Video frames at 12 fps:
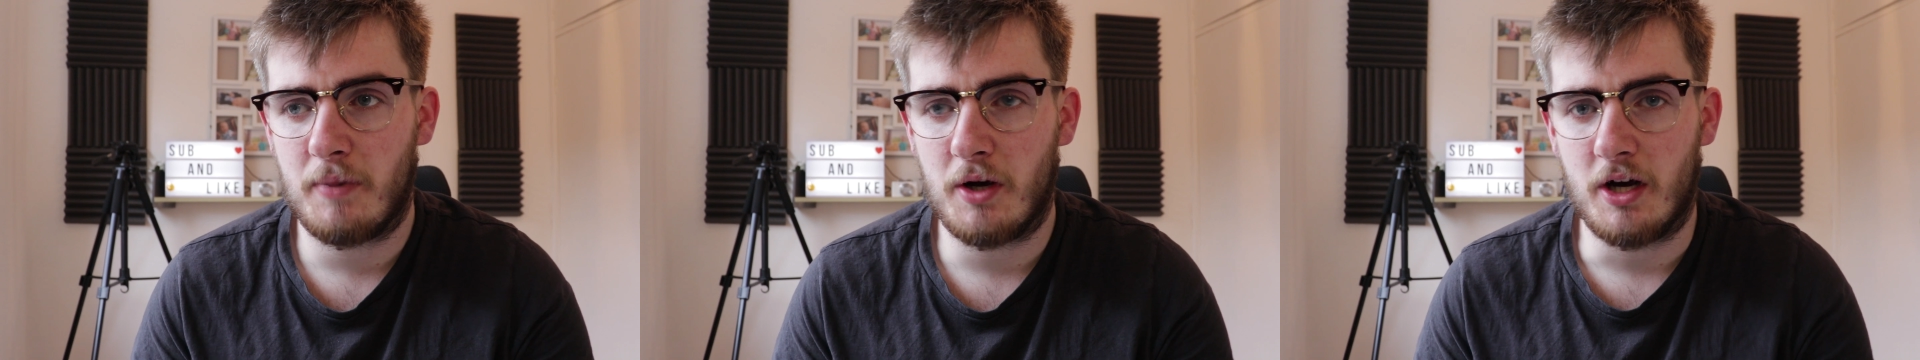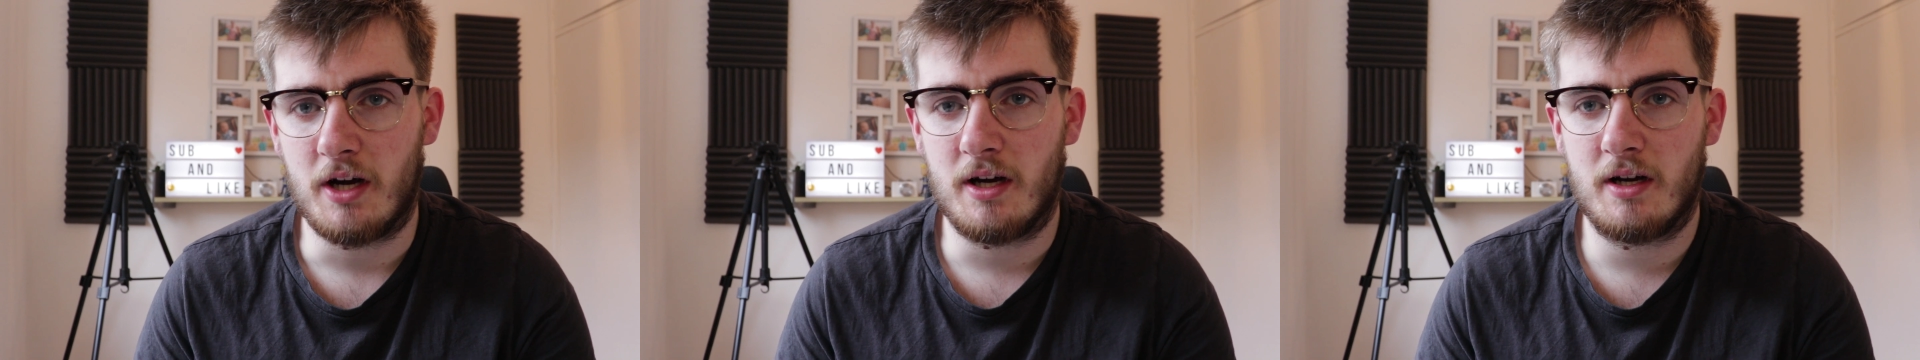
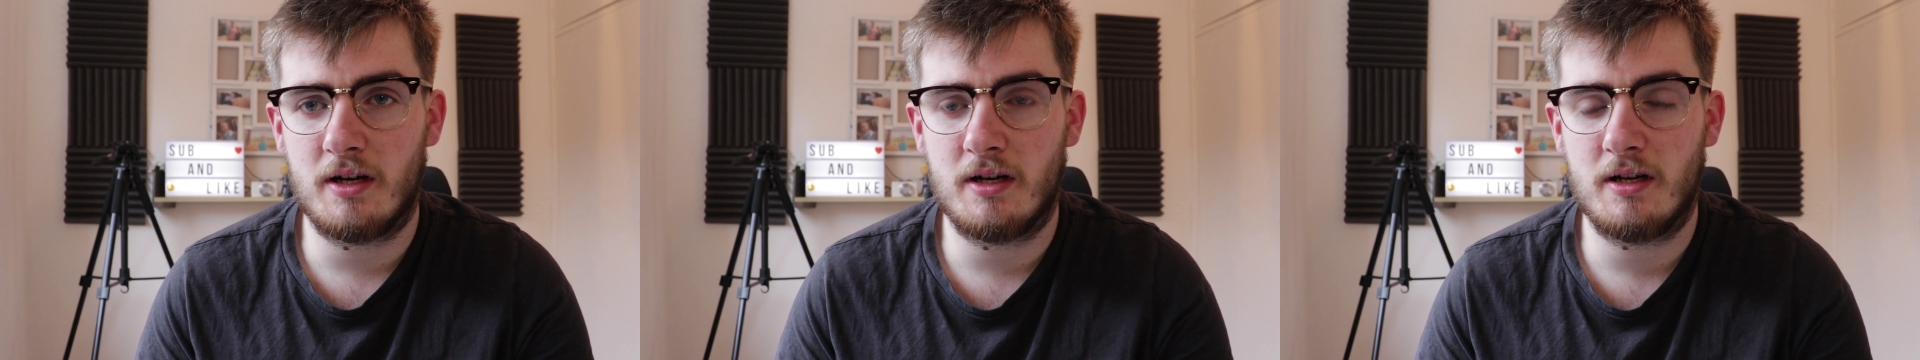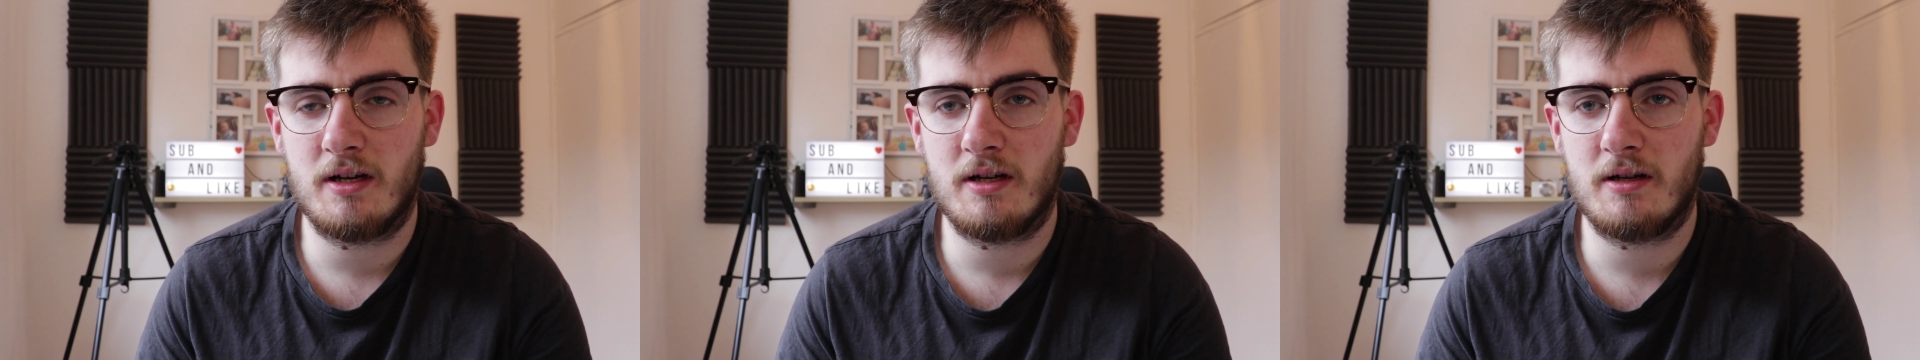but
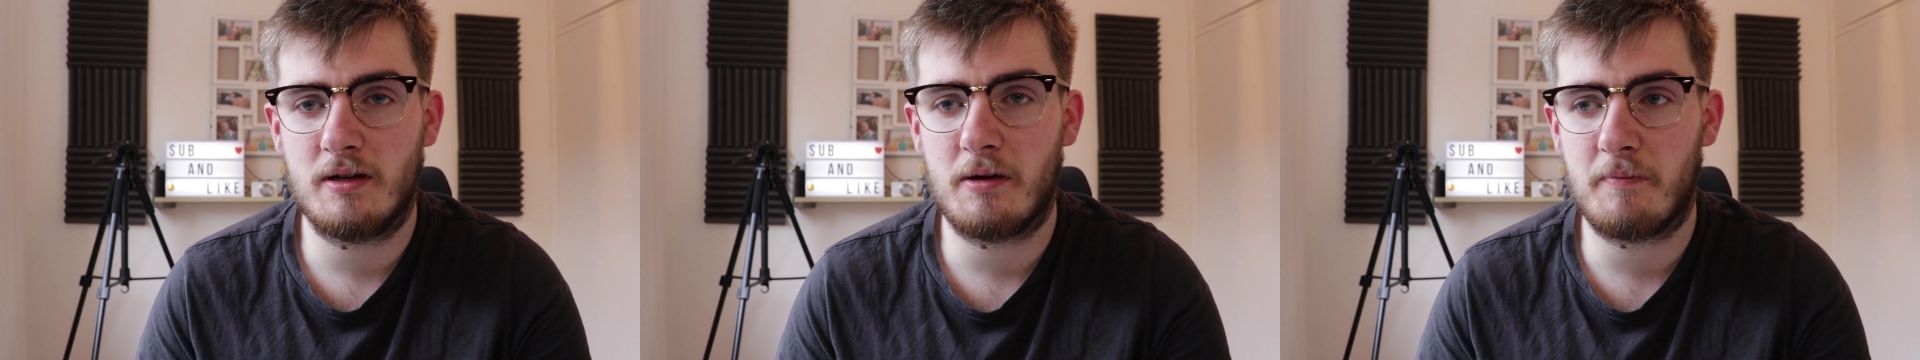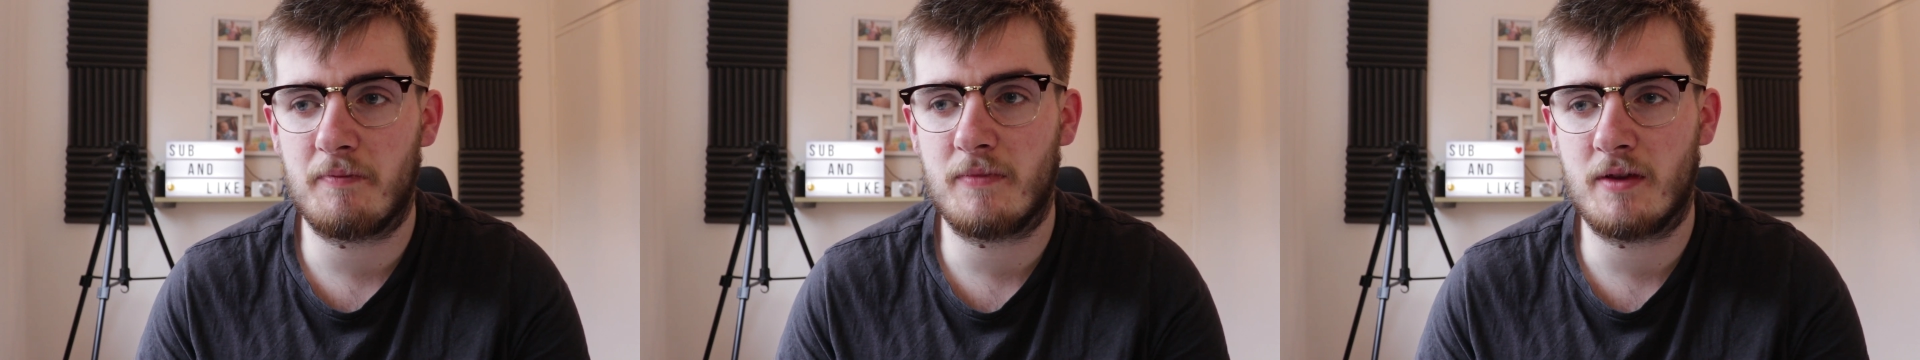
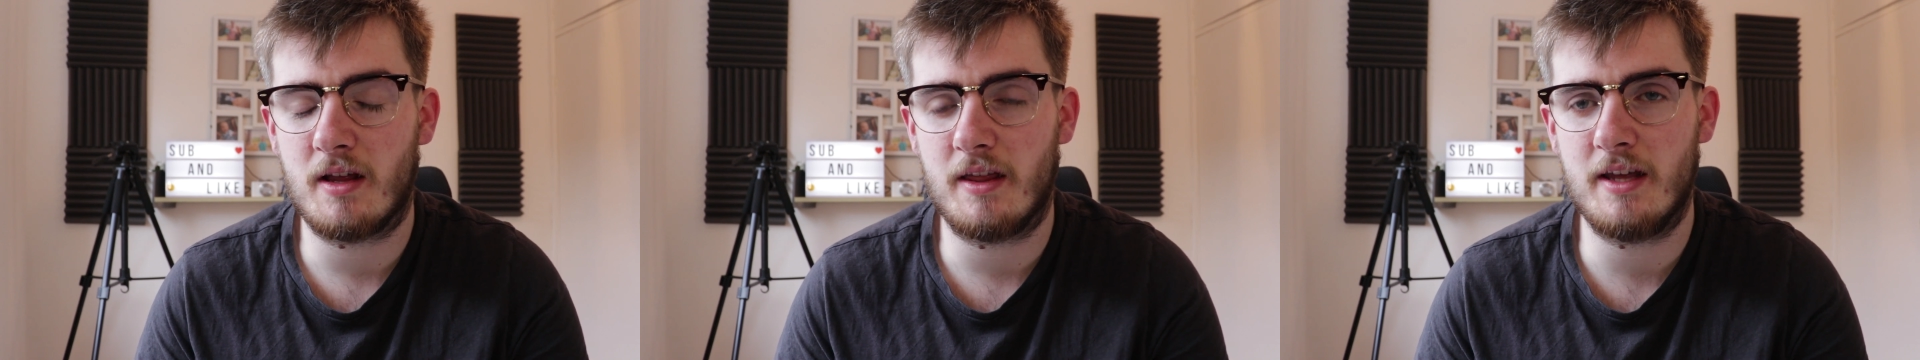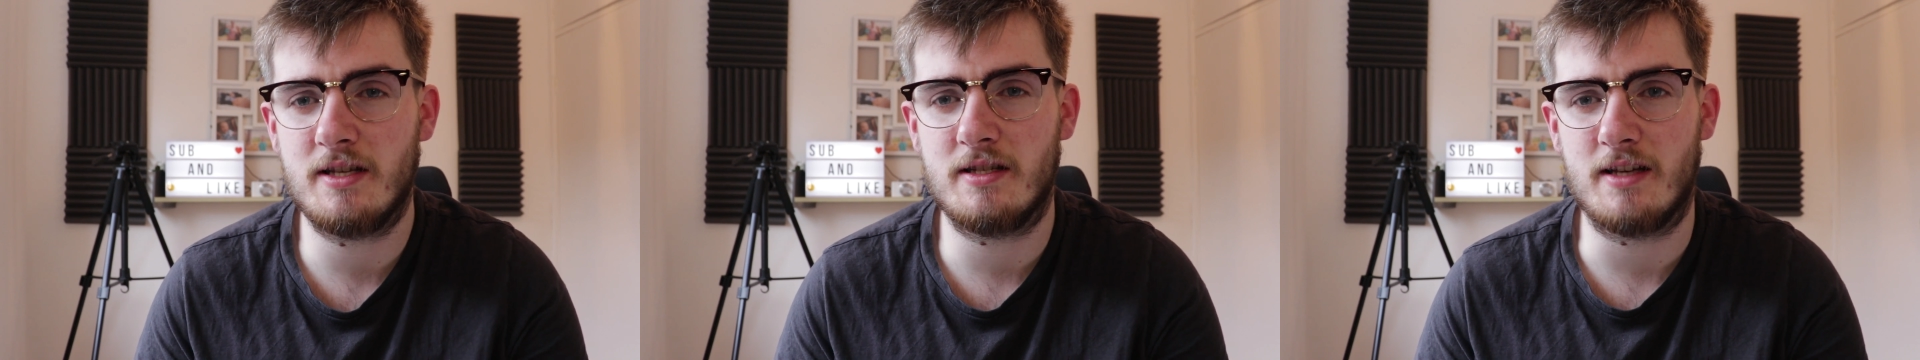
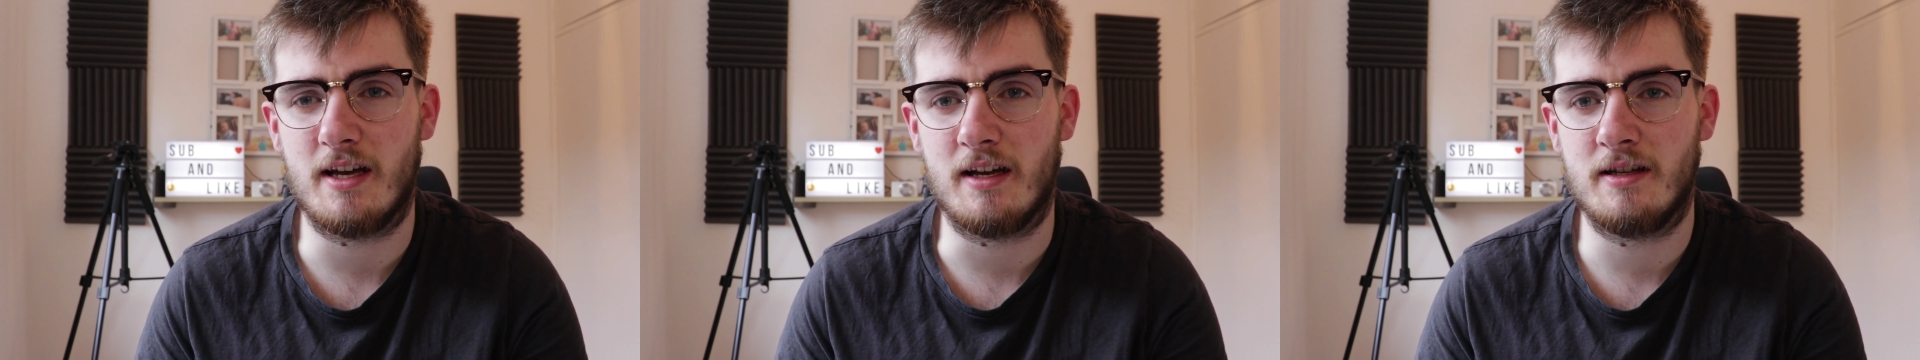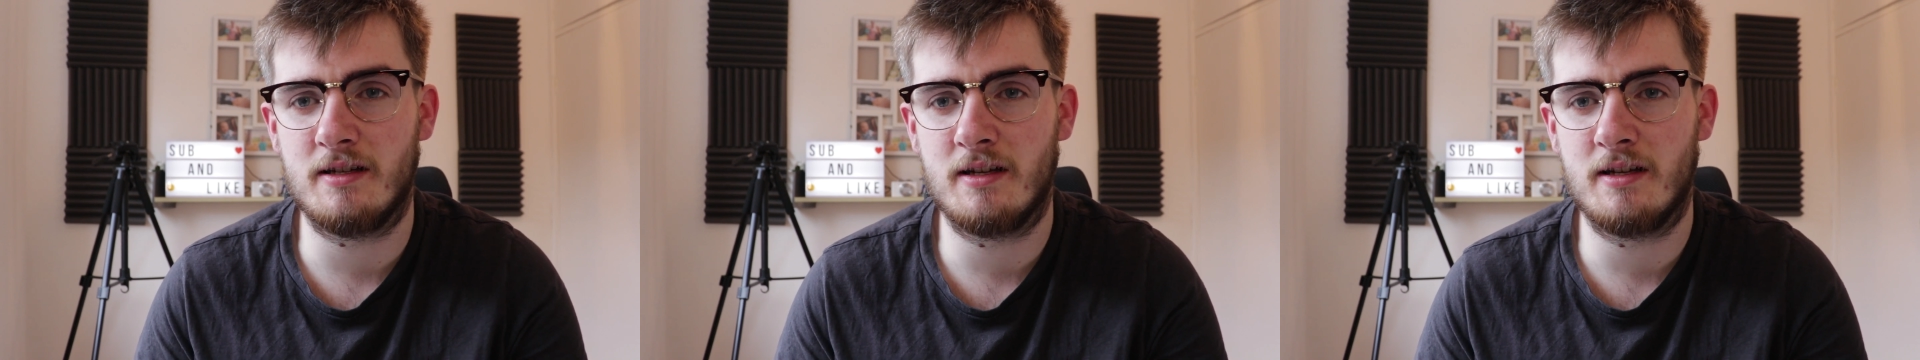this is it.